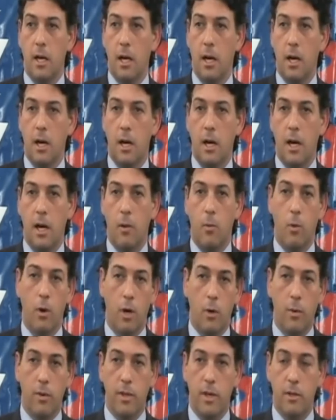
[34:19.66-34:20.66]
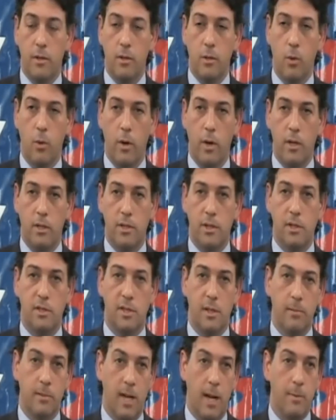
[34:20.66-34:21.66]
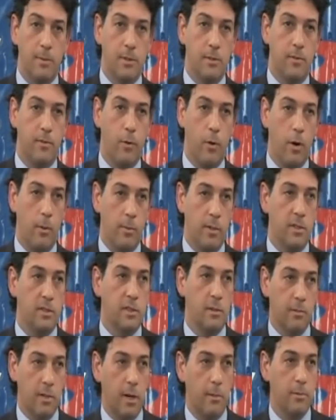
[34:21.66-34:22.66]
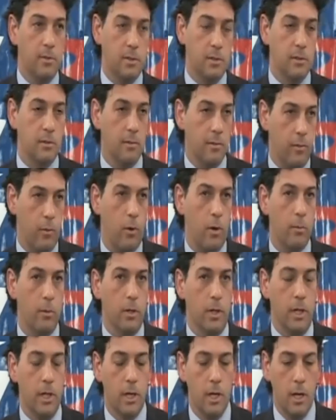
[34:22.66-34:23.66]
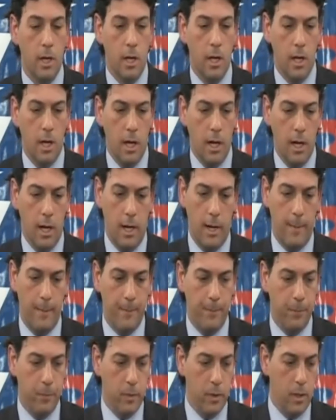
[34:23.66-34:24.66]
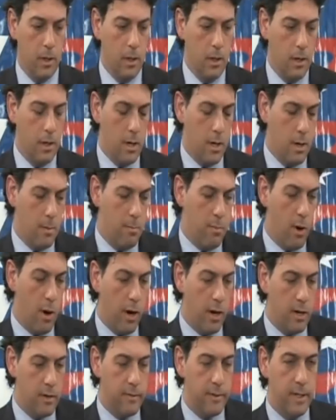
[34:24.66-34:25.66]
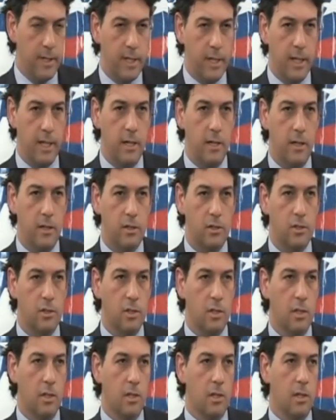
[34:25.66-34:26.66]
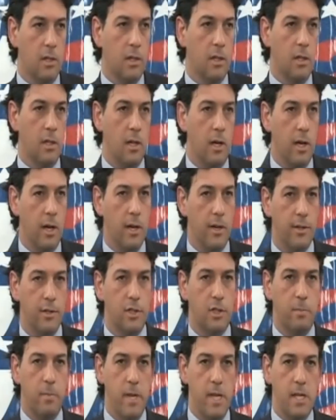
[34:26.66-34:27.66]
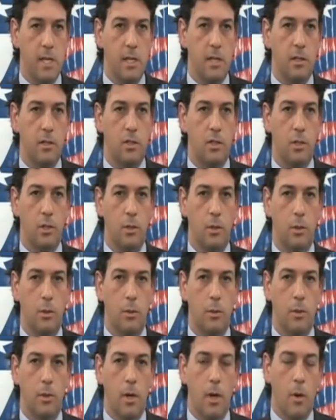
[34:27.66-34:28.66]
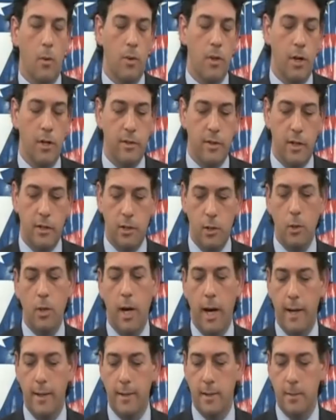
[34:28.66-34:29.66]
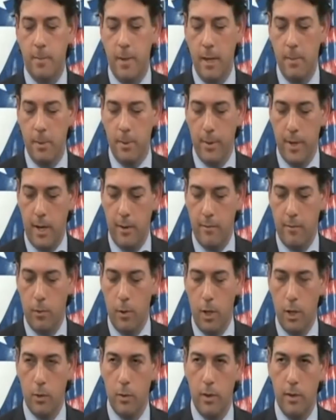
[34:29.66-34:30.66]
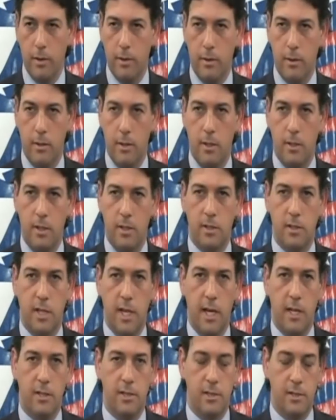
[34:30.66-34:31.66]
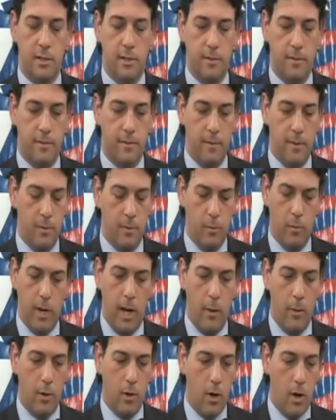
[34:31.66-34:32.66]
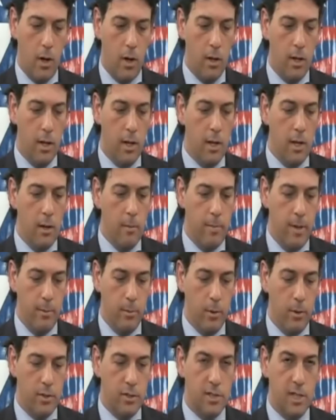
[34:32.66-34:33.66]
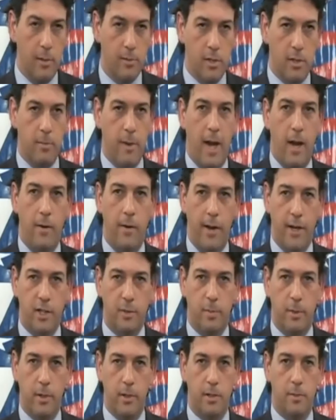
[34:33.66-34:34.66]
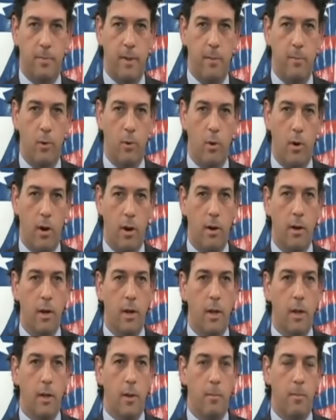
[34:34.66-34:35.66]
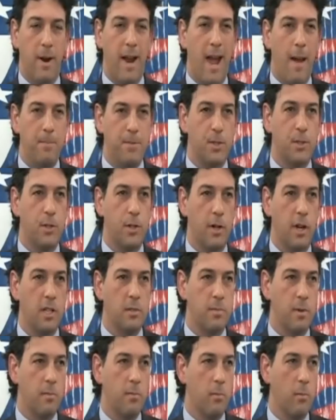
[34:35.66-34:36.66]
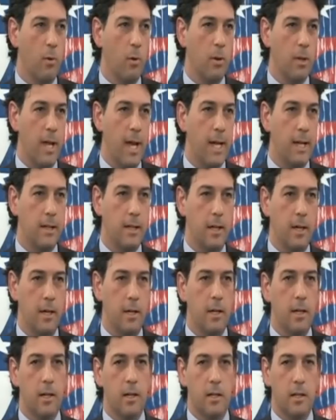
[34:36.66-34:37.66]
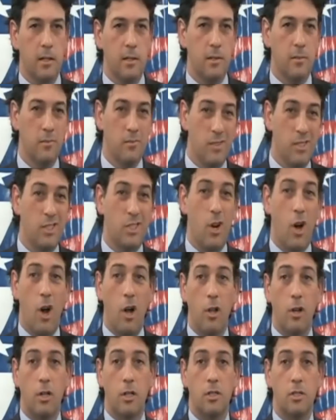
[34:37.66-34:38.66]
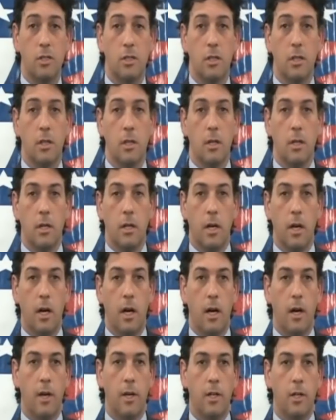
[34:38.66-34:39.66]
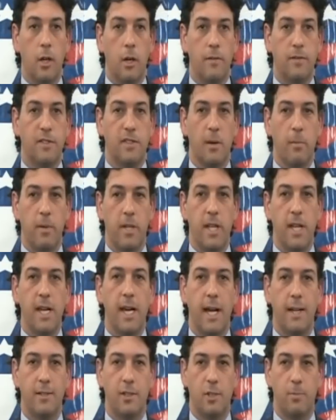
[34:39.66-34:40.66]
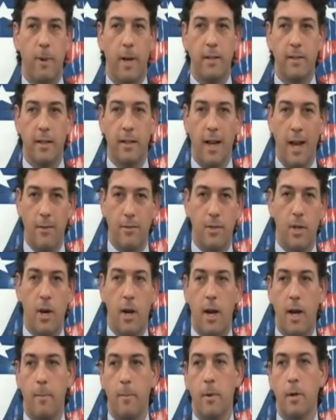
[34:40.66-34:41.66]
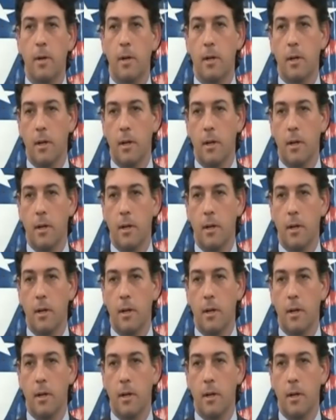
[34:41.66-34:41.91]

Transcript: uh, I work with other lawyers, sometimes informally, sometimes formally. Um, uh, part of it is uh, speaking to, well, there, there, are two kinds of people that I've worked with in these cases. What I would call people who are subject matter experts, people who are perhaps attorneys, but more likely scholars. Uh, you know, if somebody has spent a lifetime